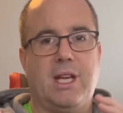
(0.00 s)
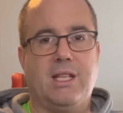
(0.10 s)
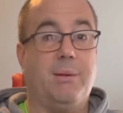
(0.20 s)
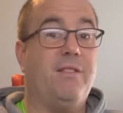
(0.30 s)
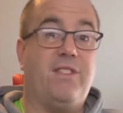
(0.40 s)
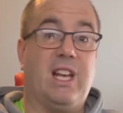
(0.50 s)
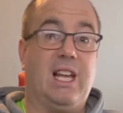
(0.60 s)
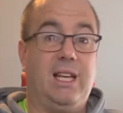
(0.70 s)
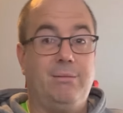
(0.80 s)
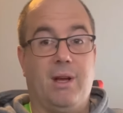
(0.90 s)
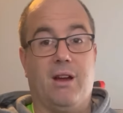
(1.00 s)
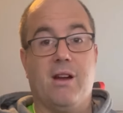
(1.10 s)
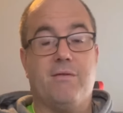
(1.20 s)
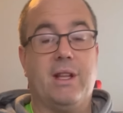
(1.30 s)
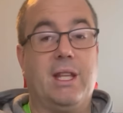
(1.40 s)
is a bit fiddly.
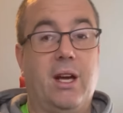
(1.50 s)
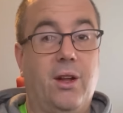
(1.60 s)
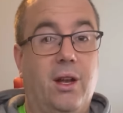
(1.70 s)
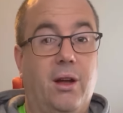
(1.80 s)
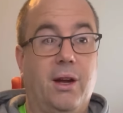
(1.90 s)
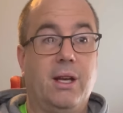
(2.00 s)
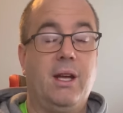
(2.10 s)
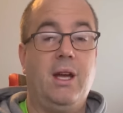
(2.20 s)
I've read that online.